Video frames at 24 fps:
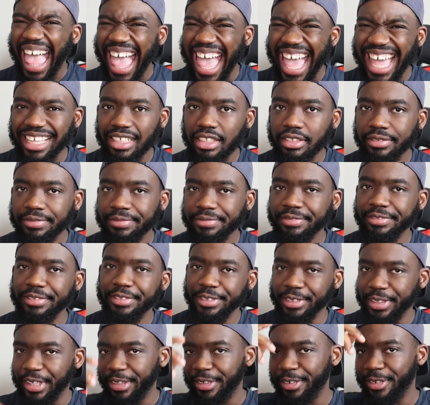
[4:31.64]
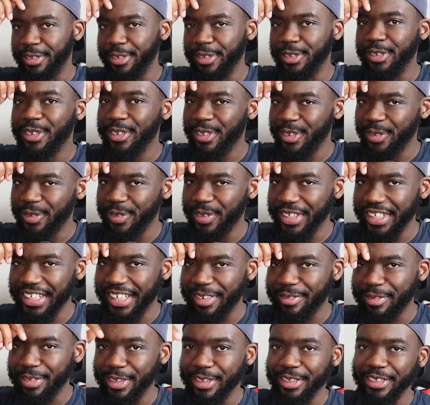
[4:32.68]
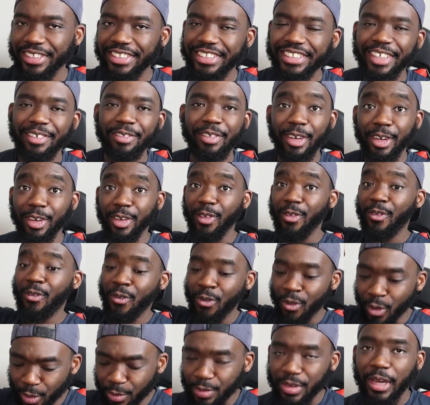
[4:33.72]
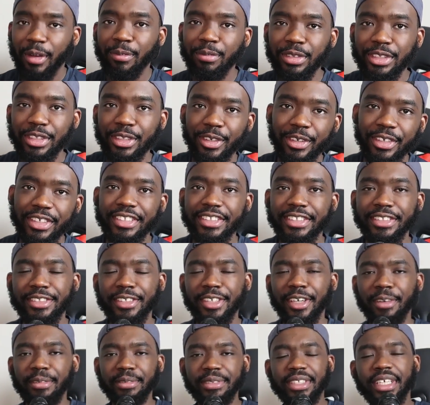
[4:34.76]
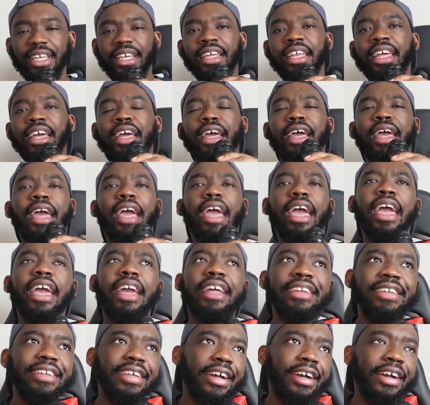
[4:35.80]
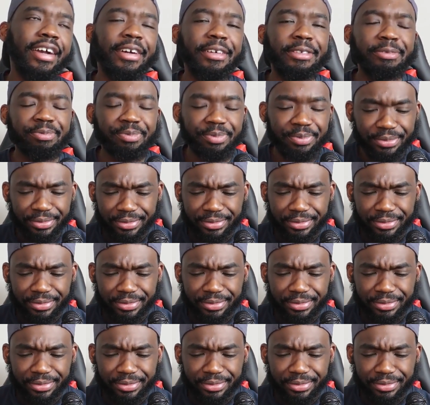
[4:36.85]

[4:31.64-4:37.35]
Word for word: ah, you, you know the word, I'm not gonna say we're gonna whoop their buttocks, you know what I'm saying? And uh,